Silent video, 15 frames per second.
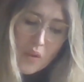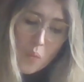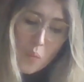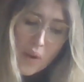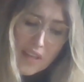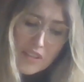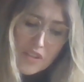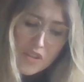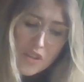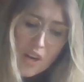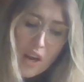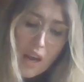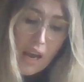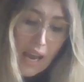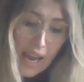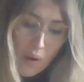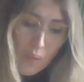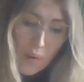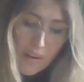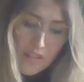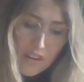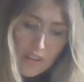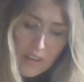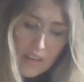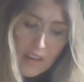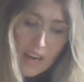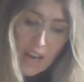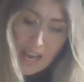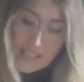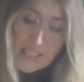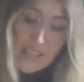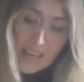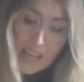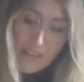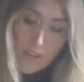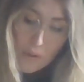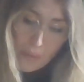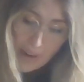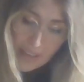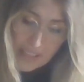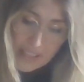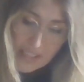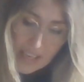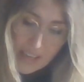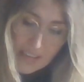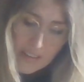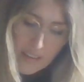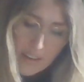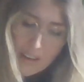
which, however, as I have already said,